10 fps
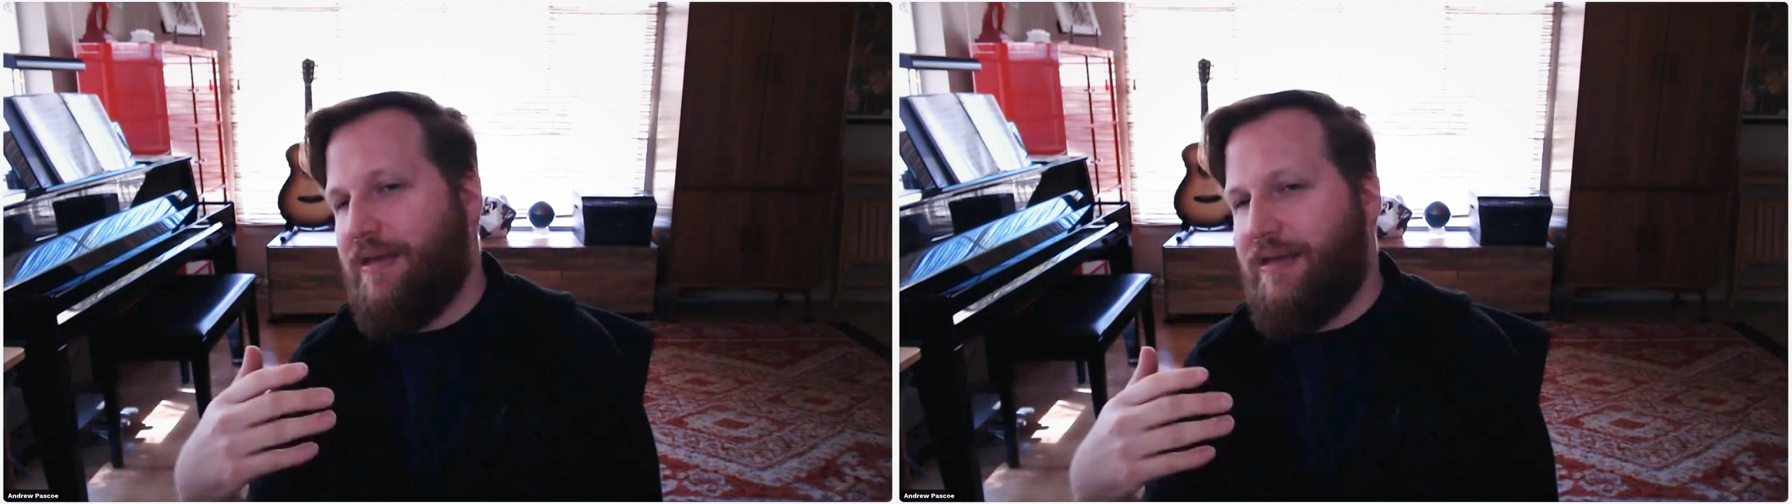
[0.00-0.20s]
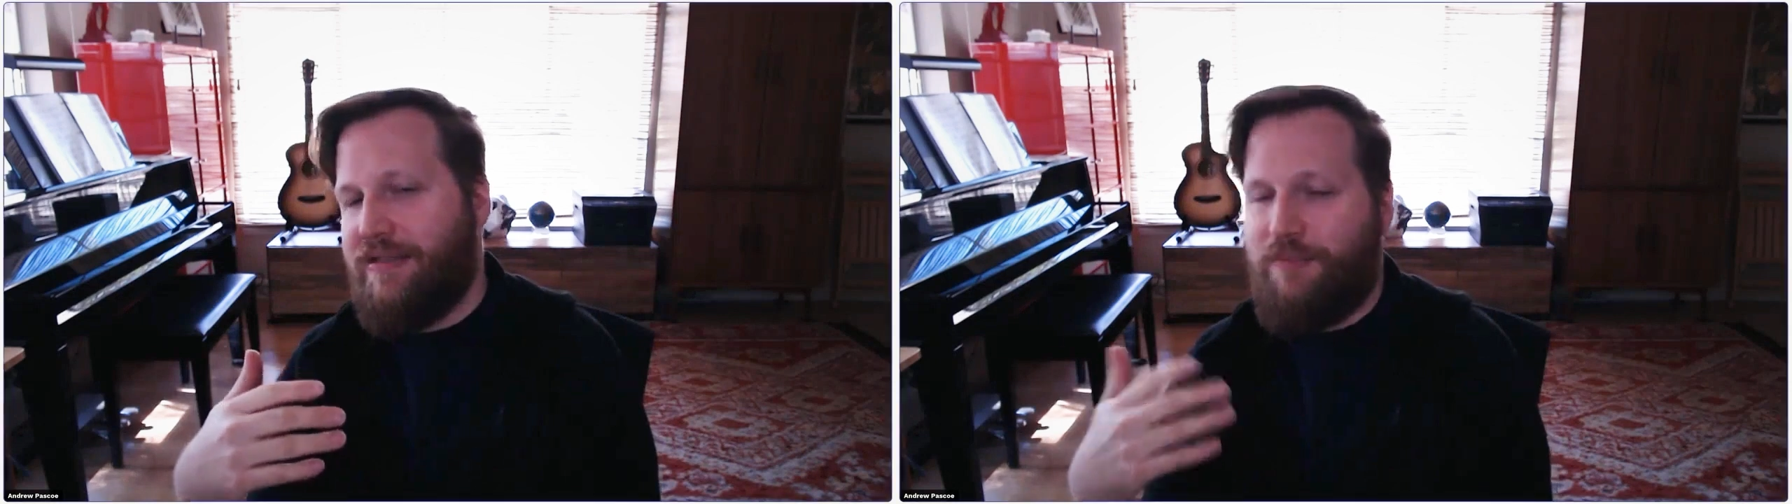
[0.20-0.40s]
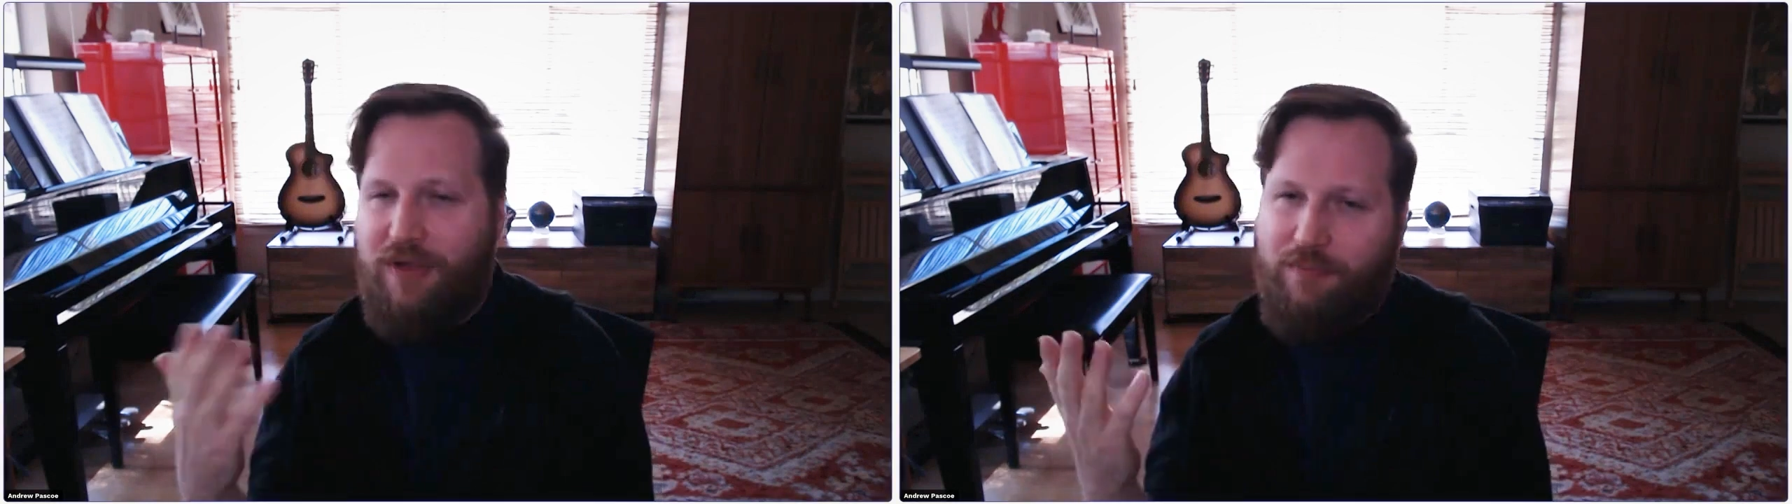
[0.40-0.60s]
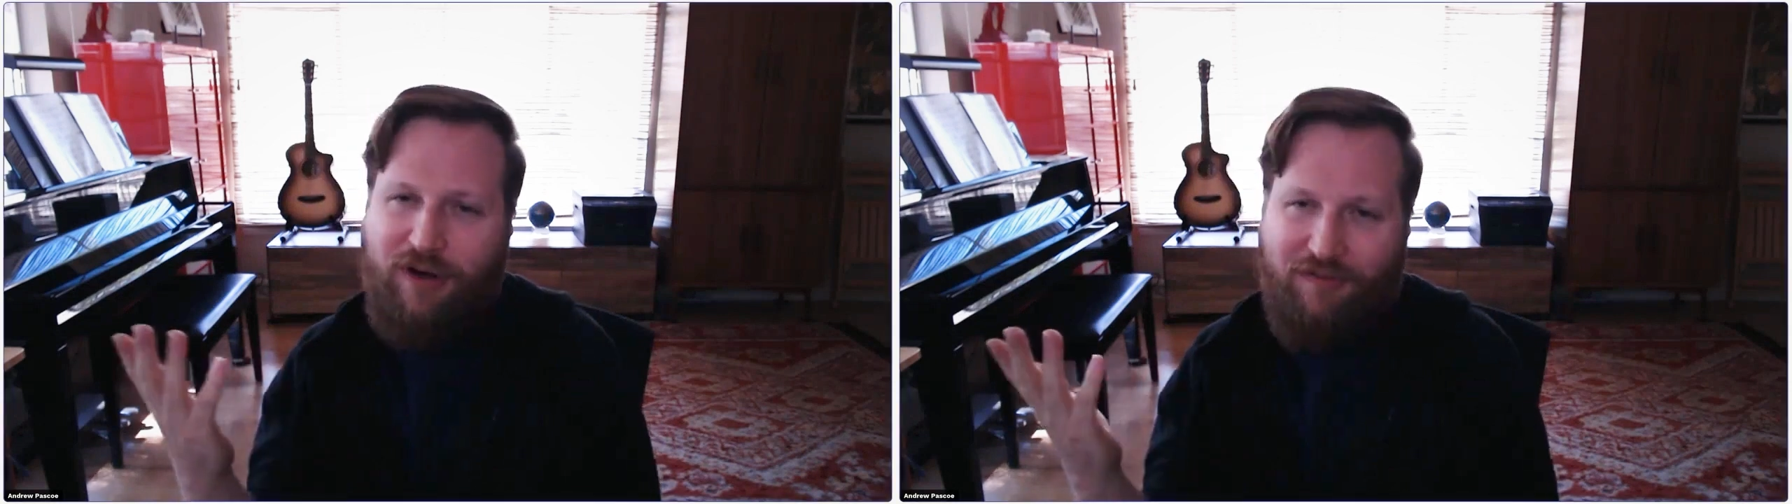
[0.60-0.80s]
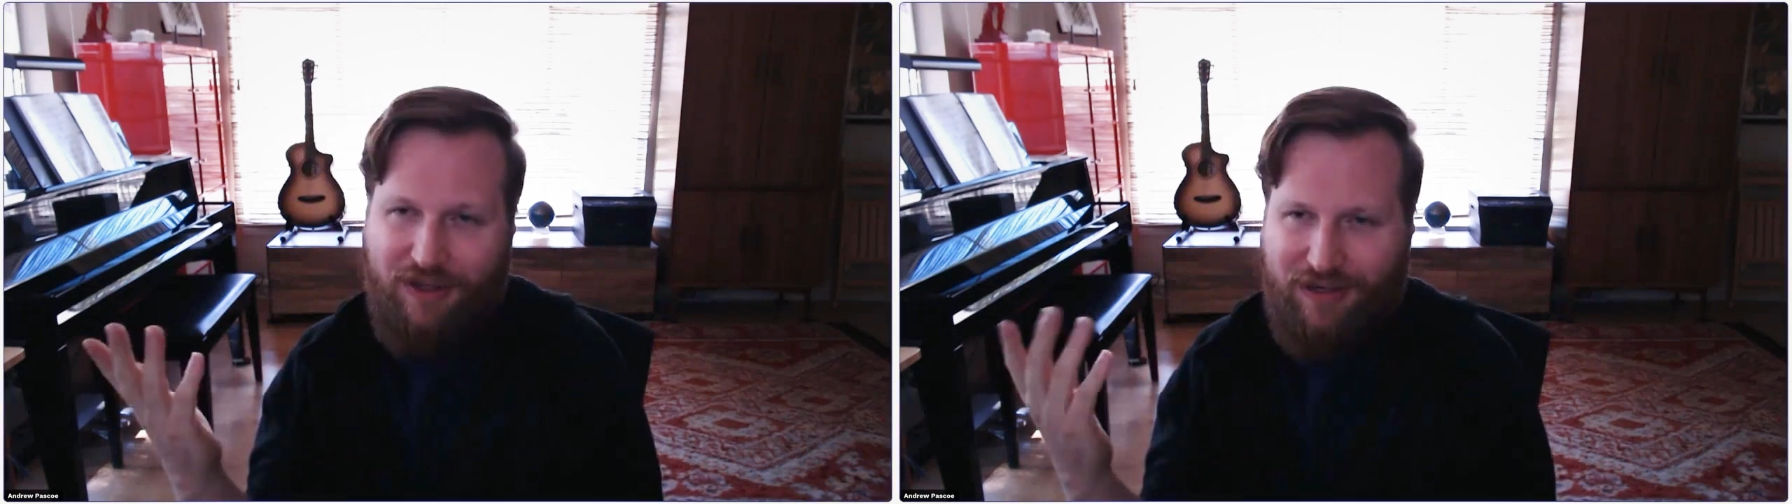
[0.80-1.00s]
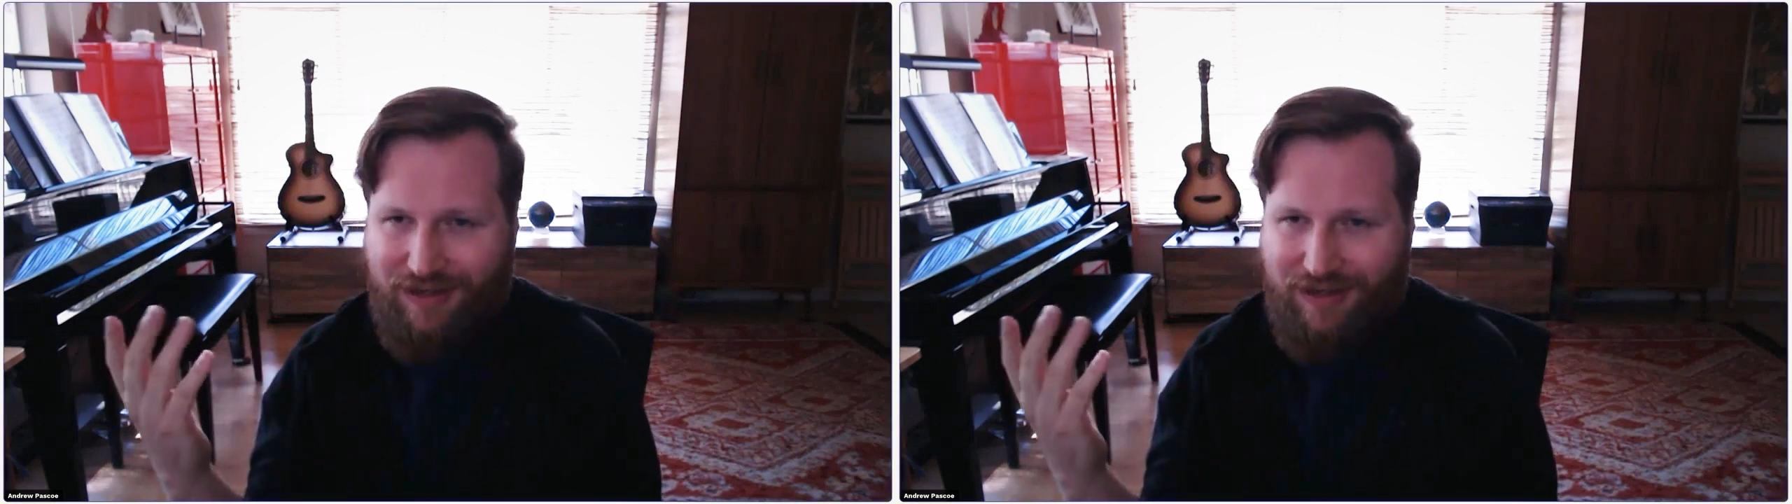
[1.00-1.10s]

has been prevalent